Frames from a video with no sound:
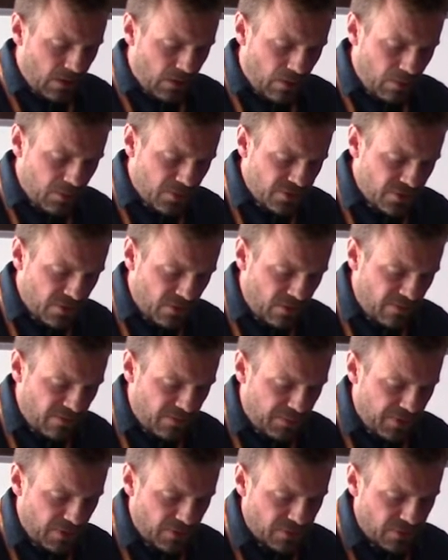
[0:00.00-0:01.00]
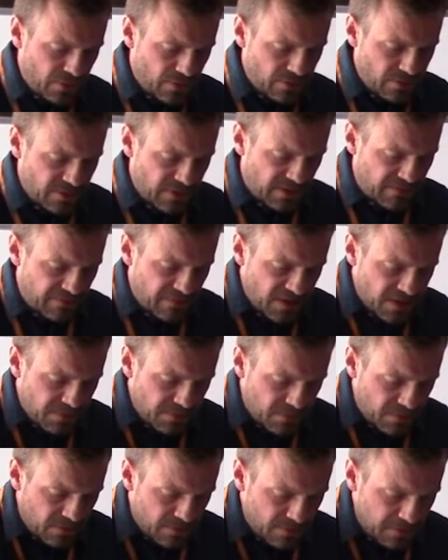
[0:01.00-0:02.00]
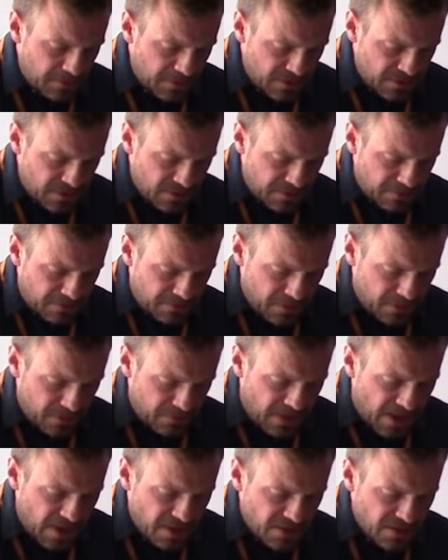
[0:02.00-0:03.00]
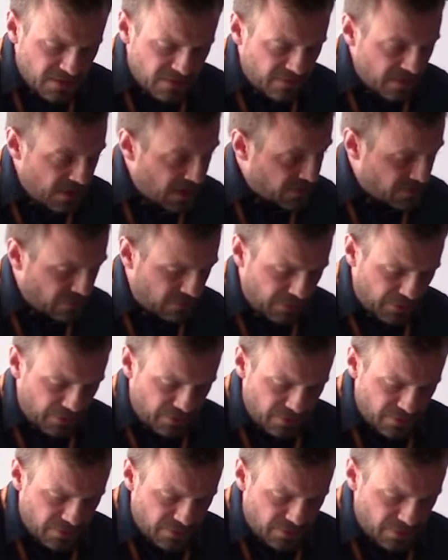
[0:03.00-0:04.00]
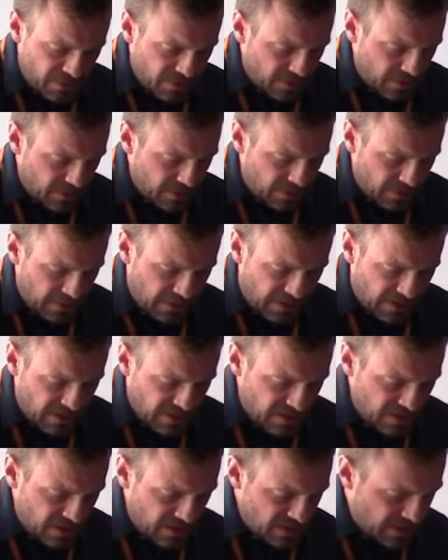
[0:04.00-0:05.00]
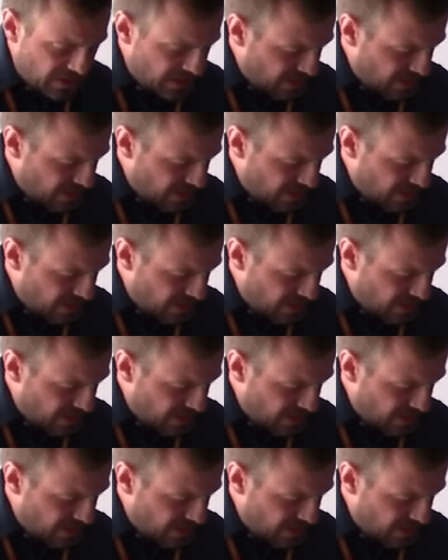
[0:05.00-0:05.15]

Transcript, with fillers: Almost all of the post holes had visible reminiscent markings of the actual posts, and in 6